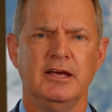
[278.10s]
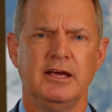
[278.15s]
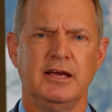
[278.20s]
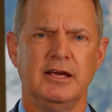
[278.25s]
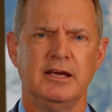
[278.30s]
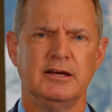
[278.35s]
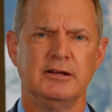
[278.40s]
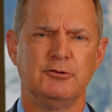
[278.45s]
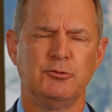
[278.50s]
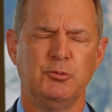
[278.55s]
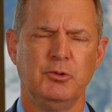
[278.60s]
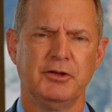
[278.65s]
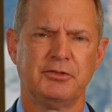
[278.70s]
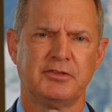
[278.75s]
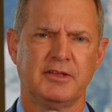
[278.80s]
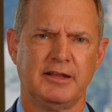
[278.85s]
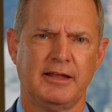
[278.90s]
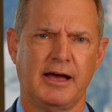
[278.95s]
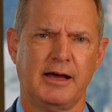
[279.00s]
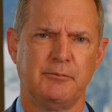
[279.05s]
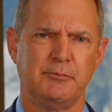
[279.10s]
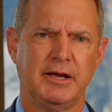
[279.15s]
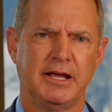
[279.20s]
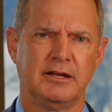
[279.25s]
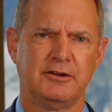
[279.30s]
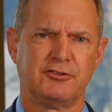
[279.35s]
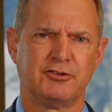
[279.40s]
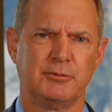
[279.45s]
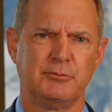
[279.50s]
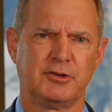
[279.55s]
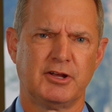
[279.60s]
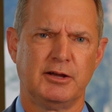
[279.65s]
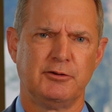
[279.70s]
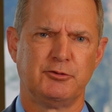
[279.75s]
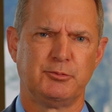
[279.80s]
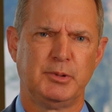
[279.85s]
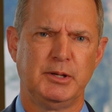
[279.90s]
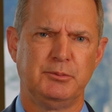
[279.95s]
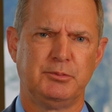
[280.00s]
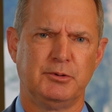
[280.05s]
And with the lap band,
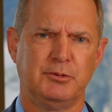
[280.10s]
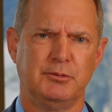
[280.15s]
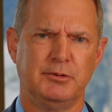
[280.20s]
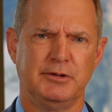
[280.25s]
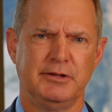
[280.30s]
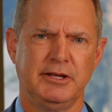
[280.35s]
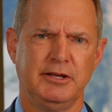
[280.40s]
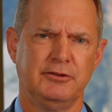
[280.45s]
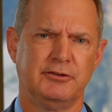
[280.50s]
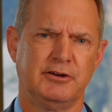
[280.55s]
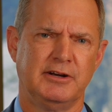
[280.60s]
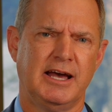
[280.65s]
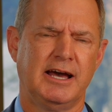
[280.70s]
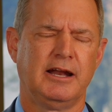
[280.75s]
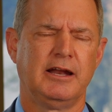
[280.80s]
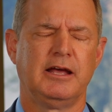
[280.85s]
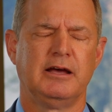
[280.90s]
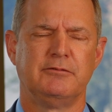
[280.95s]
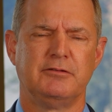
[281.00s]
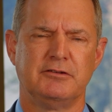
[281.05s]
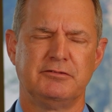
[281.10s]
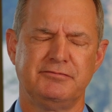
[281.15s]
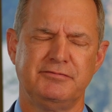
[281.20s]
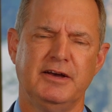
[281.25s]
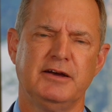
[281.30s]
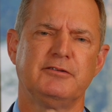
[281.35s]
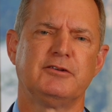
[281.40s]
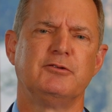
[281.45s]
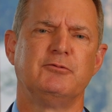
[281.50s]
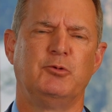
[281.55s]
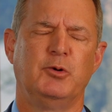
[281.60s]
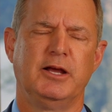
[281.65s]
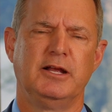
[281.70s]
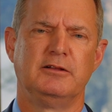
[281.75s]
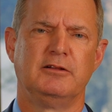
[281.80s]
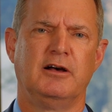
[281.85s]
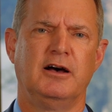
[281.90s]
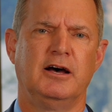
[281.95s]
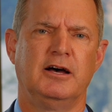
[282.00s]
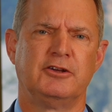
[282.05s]
sometimes people will either not have effective
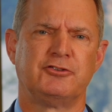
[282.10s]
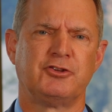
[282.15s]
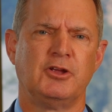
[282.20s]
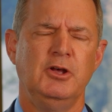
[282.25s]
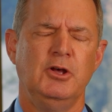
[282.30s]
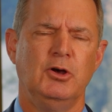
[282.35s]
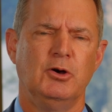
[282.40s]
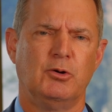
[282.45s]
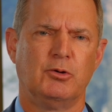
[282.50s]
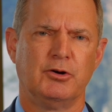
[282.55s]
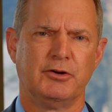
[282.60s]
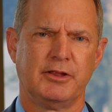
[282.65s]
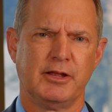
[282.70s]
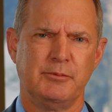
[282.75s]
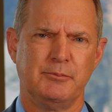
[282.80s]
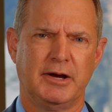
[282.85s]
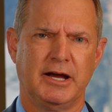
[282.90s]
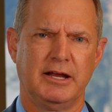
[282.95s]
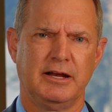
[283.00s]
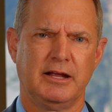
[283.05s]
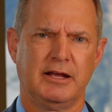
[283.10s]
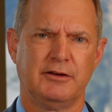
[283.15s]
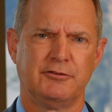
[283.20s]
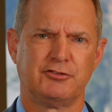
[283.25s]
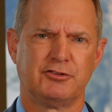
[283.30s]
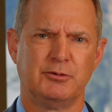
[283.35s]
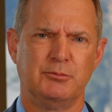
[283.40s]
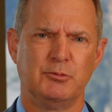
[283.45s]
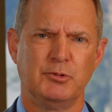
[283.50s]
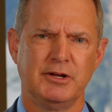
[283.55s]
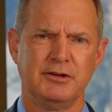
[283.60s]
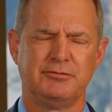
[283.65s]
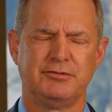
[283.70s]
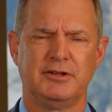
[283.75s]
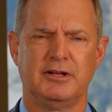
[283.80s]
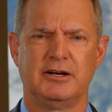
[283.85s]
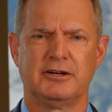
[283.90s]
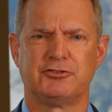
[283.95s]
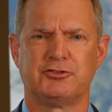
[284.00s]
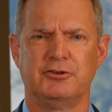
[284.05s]
weight loss, or they might have some
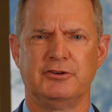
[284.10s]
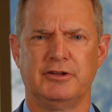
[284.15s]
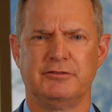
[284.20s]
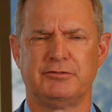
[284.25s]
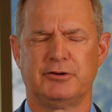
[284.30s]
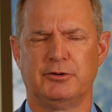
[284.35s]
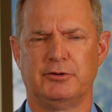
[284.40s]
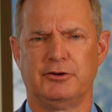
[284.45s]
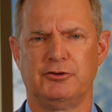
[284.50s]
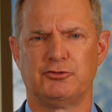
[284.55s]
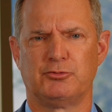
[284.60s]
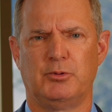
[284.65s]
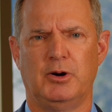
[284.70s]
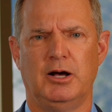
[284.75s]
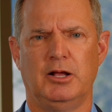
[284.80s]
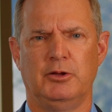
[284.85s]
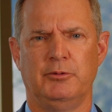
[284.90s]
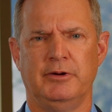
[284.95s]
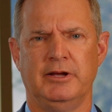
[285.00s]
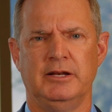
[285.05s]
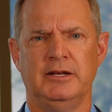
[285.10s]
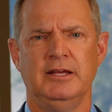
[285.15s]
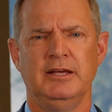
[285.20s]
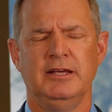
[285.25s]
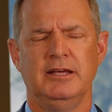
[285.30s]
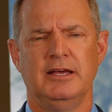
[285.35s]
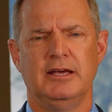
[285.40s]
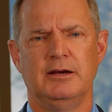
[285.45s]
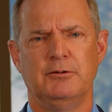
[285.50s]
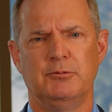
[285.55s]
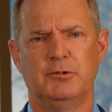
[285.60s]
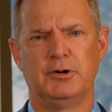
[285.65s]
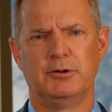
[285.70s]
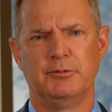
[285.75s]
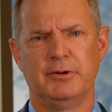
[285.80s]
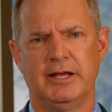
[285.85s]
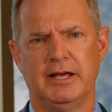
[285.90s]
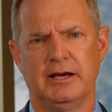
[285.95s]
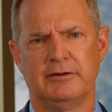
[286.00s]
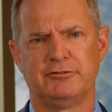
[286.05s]
reflux or difficulty swallowing. And
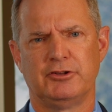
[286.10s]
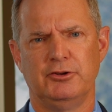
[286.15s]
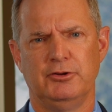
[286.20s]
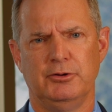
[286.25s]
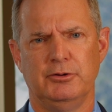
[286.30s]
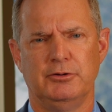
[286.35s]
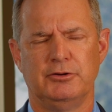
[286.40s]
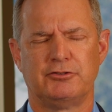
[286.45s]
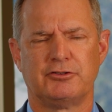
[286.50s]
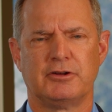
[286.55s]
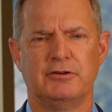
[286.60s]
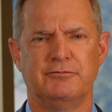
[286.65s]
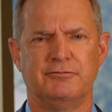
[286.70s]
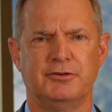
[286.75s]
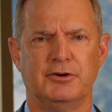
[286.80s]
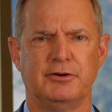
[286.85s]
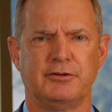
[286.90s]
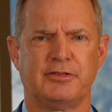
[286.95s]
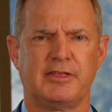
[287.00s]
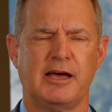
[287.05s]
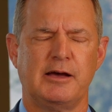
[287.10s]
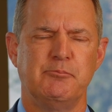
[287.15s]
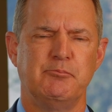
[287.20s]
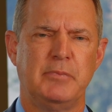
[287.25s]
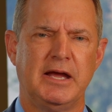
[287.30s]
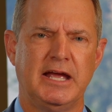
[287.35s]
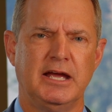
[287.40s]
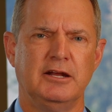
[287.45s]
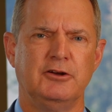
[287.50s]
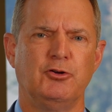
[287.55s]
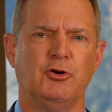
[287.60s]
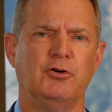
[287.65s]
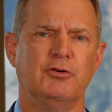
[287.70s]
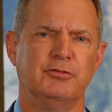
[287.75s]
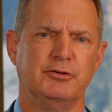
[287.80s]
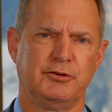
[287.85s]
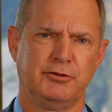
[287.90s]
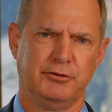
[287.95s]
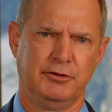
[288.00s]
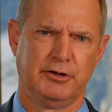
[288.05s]
what we have to do is convert that band
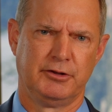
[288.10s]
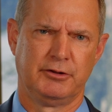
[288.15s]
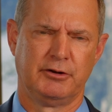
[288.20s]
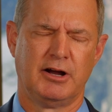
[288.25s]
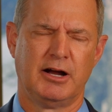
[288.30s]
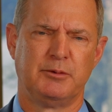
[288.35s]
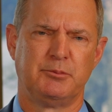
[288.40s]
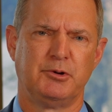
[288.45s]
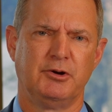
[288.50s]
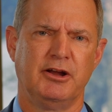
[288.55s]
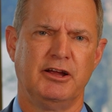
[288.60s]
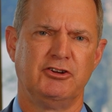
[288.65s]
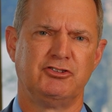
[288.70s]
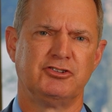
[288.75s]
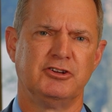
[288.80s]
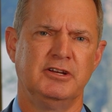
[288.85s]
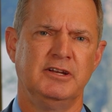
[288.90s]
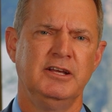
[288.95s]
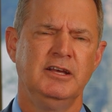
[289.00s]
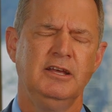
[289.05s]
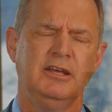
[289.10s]
over to another operation.